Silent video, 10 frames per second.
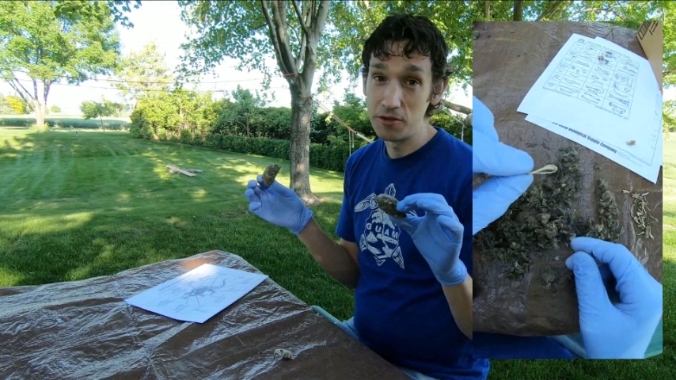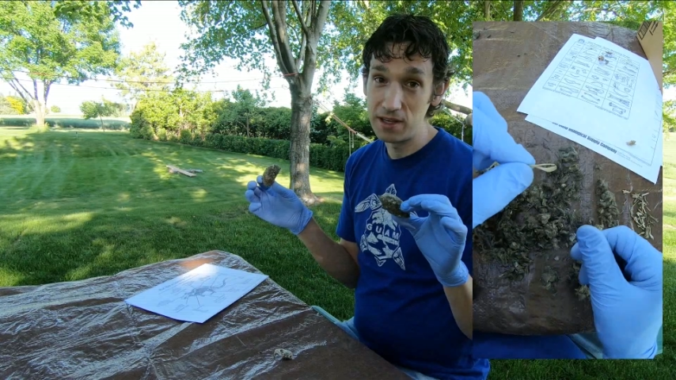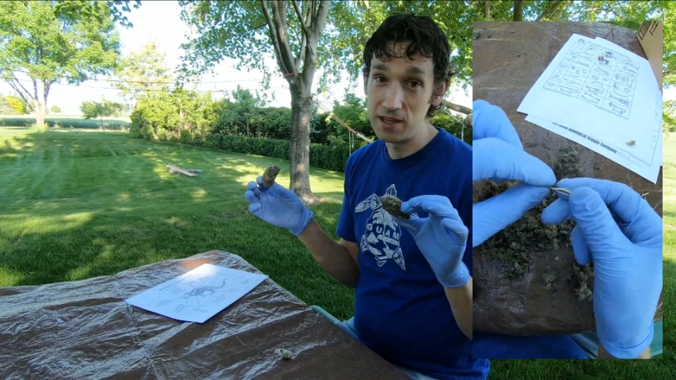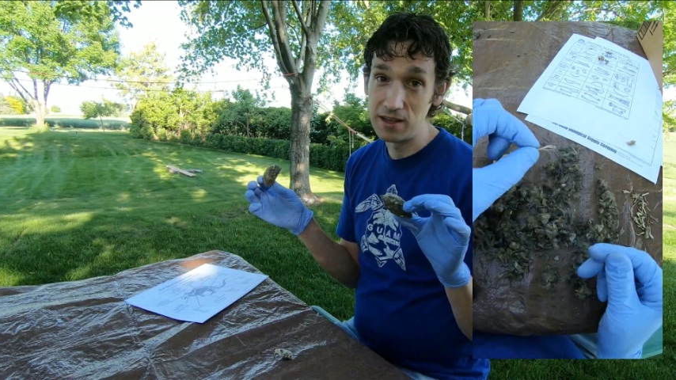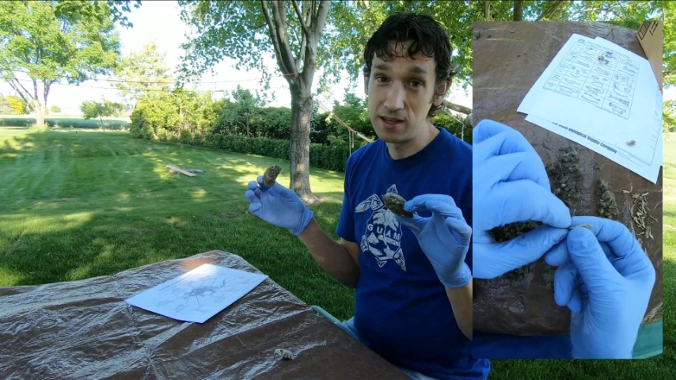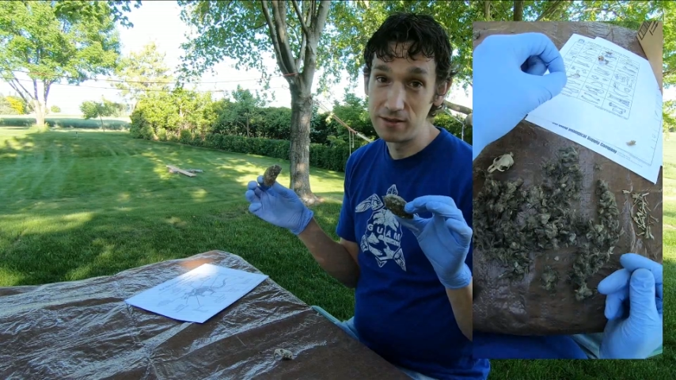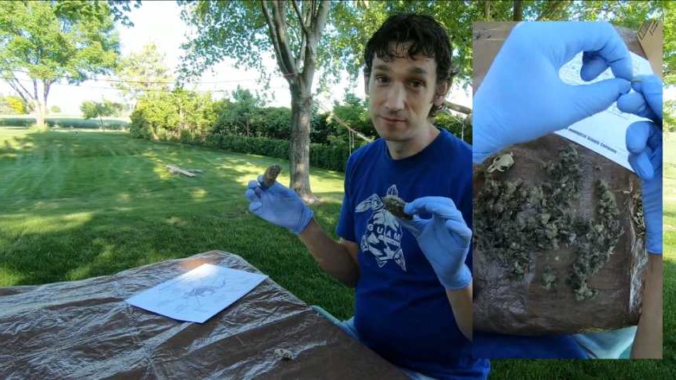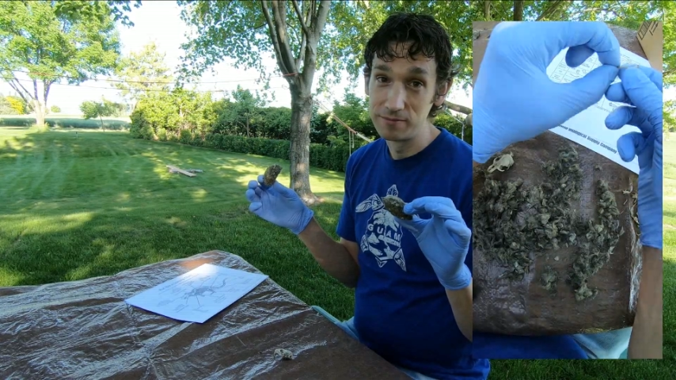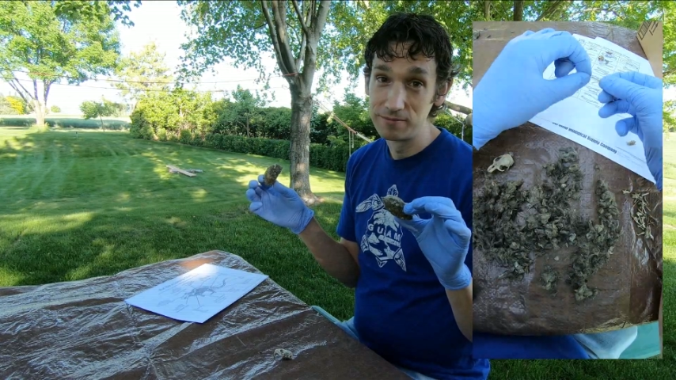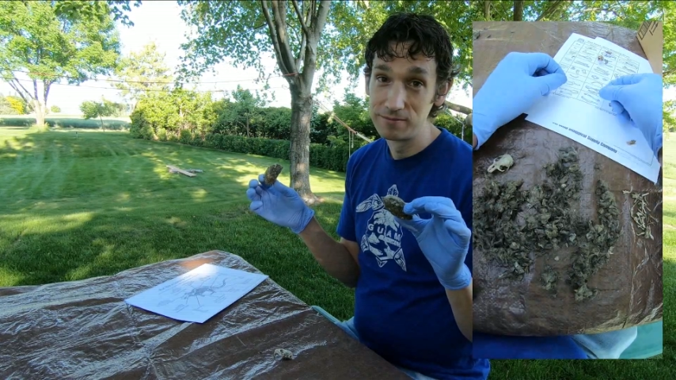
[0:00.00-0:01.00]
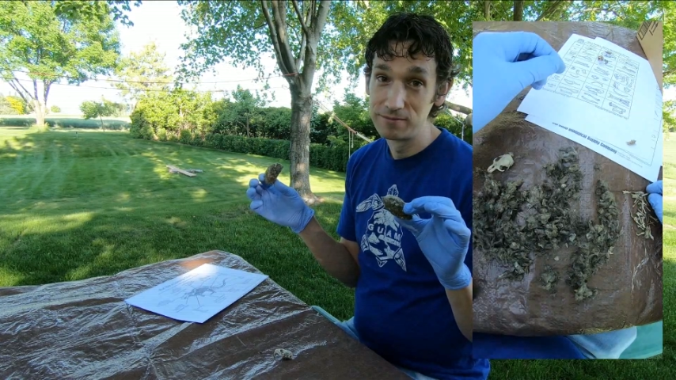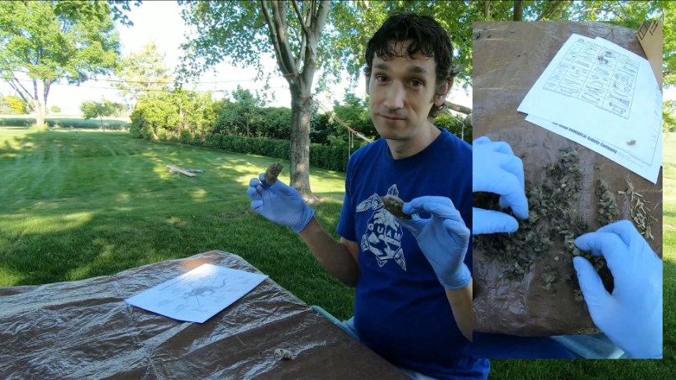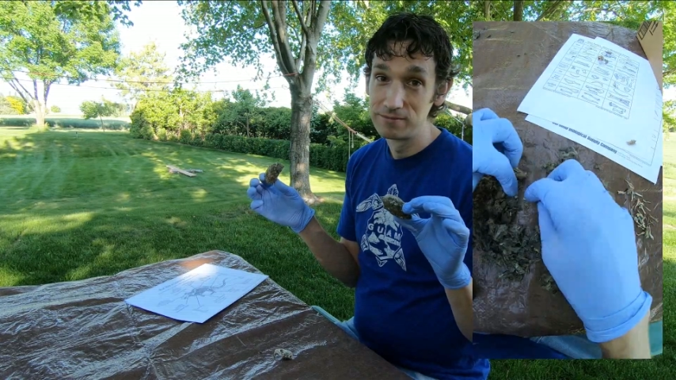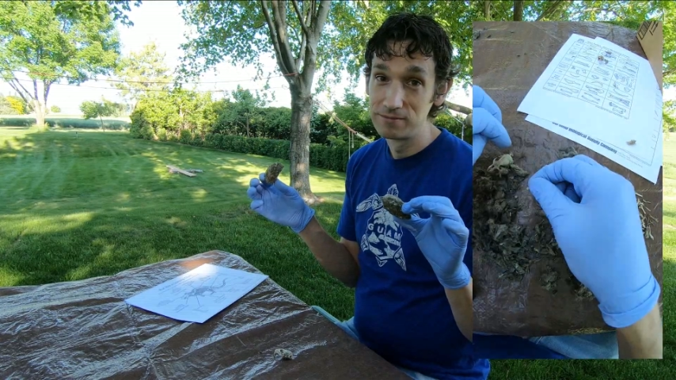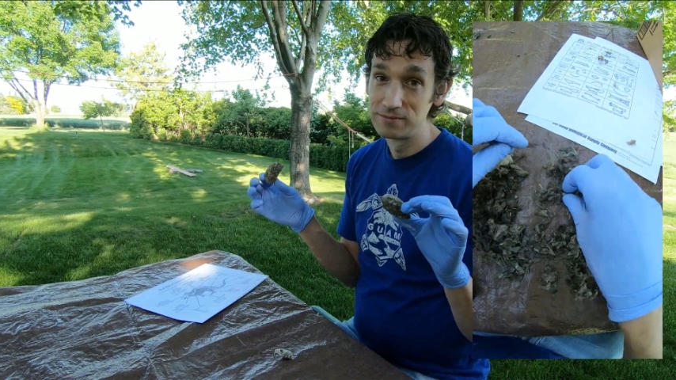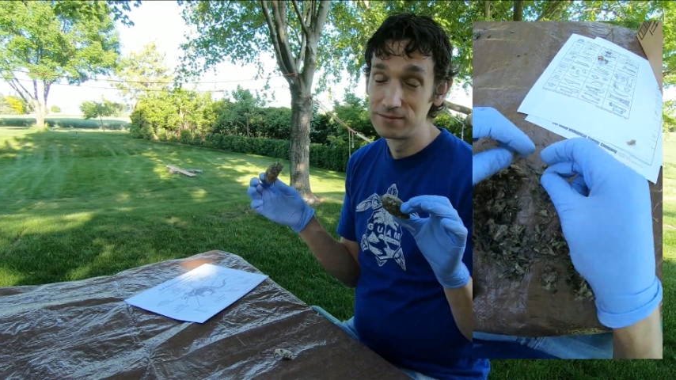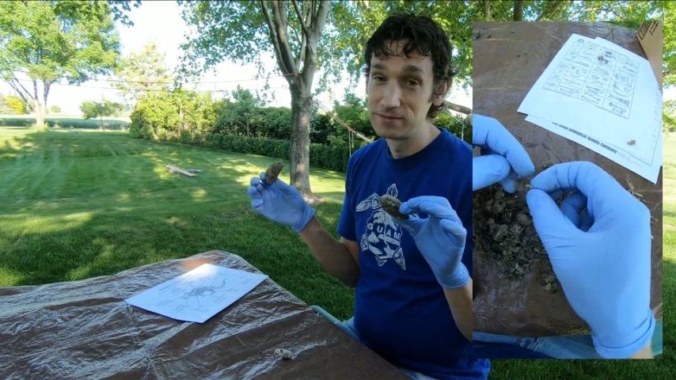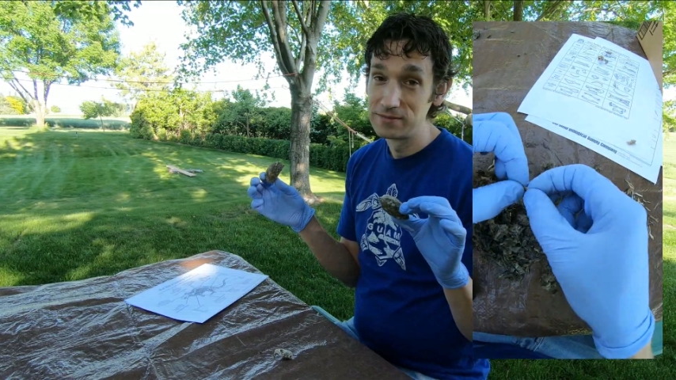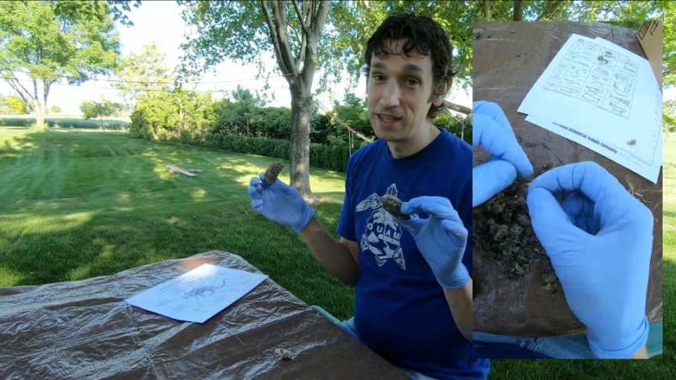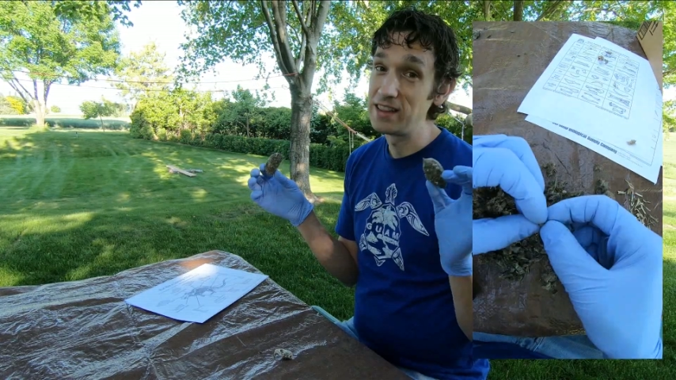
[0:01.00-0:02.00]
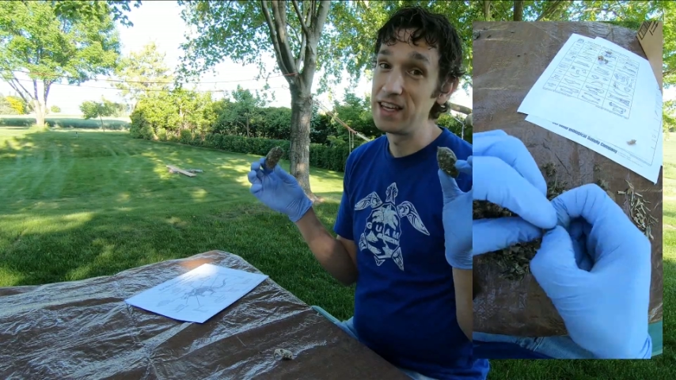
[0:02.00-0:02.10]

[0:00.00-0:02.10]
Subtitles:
sees it, it